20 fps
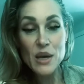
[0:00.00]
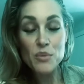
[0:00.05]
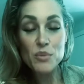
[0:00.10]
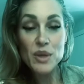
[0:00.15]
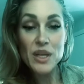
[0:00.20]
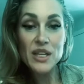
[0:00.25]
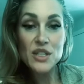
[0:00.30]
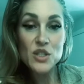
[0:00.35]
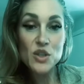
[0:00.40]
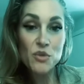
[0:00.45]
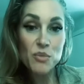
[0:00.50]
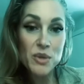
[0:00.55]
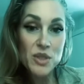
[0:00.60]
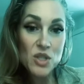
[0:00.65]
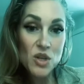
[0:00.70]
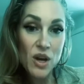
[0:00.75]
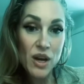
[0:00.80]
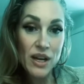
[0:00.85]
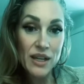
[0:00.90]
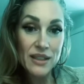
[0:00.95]
because you've been
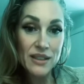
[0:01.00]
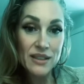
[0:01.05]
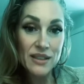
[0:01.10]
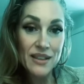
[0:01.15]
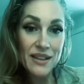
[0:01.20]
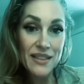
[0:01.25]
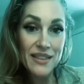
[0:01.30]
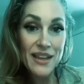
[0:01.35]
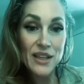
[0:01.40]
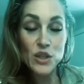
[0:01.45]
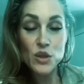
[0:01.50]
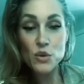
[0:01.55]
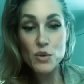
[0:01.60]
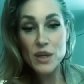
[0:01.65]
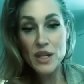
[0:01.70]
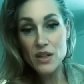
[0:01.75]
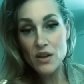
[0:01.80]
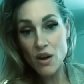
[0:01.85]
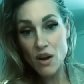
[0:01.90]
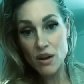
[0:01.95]
taught that you
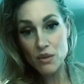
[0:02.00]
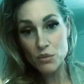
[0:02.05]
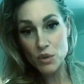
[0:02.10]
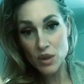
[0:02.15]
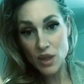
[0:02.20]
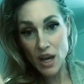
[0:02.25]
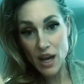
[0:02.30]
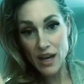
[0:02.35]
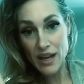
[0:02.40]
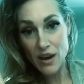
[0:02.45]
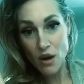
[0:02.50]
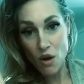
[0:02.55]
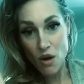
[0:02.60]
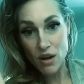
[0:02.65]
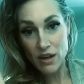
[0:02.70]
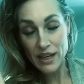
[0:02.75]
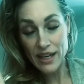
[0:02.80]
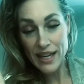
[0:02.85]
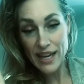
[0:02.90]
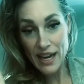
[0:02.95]
cannot rely
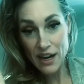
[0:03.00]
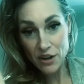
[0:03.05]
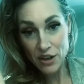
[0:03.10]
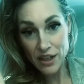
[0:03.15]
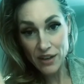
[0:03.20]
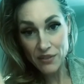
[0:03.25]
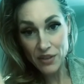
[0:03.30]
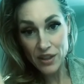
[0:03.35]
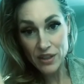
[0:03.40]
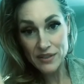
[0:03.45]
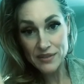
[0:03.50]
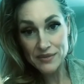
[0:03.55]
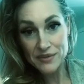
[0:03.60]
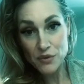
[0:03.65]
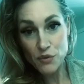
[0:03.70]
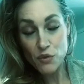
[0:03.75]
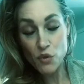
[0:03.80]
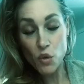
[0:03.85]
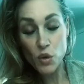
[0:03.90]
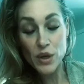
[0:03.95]
on a caregiver
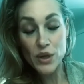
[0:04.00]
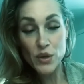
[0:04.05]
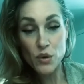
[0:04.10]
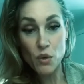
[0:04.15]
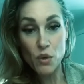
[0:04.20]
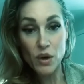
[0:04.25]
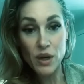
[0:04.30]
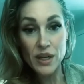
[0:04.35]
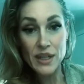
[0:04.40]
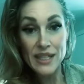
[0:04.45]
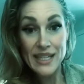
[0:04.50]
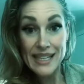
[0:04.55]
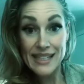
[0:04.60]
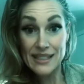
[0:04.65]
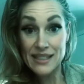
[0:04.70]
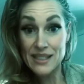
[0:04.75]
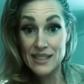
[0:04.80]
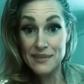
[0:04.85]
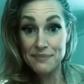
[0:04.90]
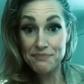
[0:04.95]
for your
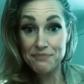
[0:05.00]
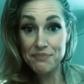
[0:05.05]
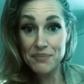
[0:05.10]
needs.